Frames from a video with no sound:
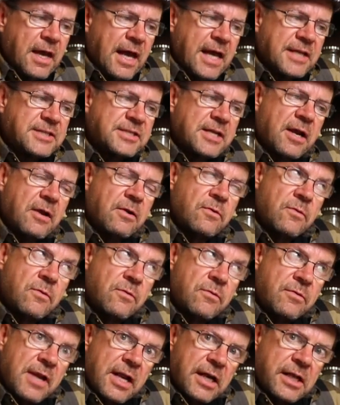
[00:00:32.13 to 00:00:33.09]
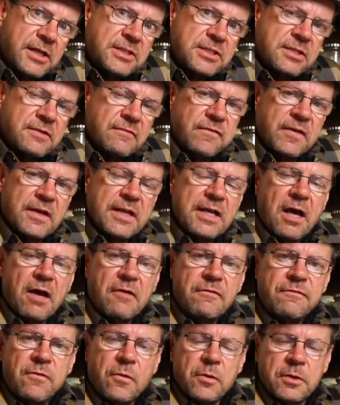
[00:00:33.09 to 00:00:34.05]
at a relatively
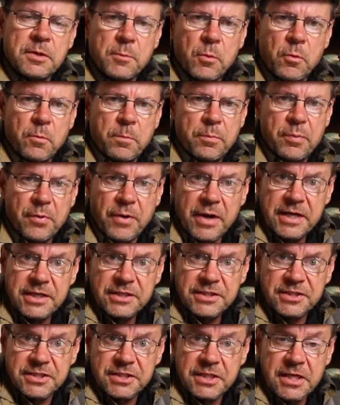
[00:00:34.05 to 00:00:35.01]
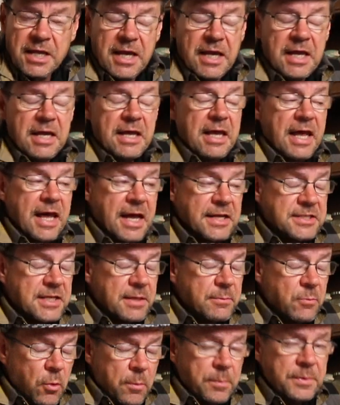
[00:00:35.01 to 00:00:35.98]
affordable price at
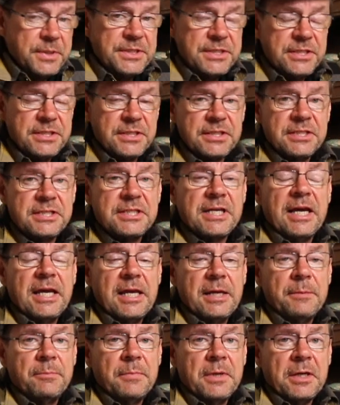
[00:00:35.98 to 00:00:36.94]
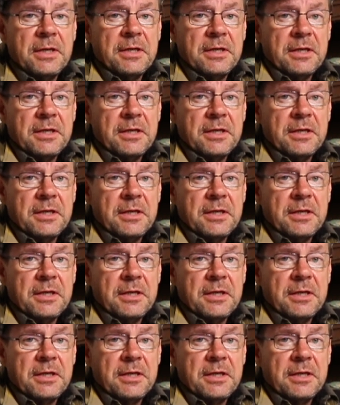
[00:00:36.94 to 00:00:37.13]
a moment in time